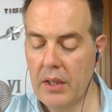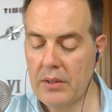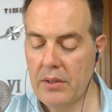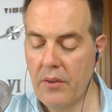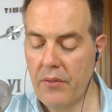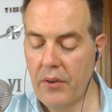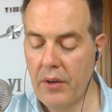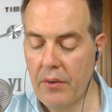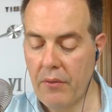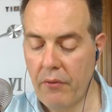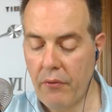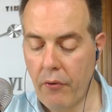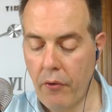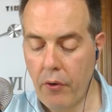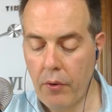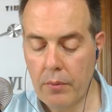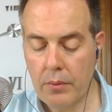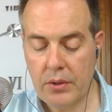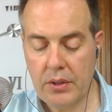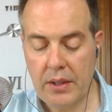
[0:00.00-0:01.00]
different
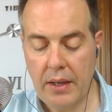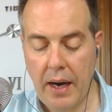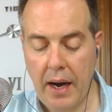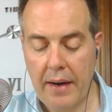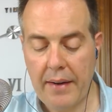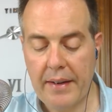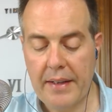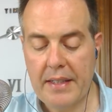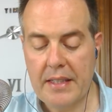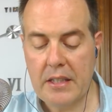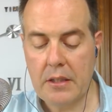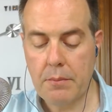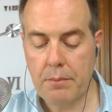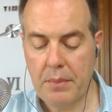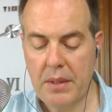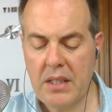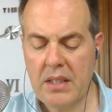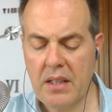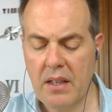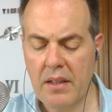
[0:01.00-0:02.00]
forms, are
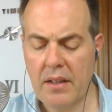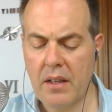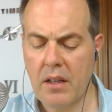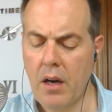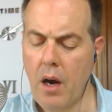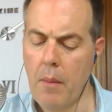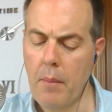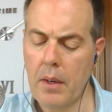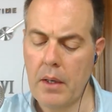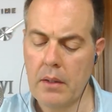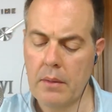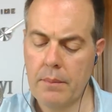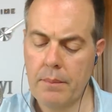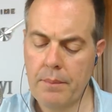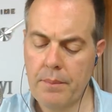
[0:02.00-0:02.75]
especially common.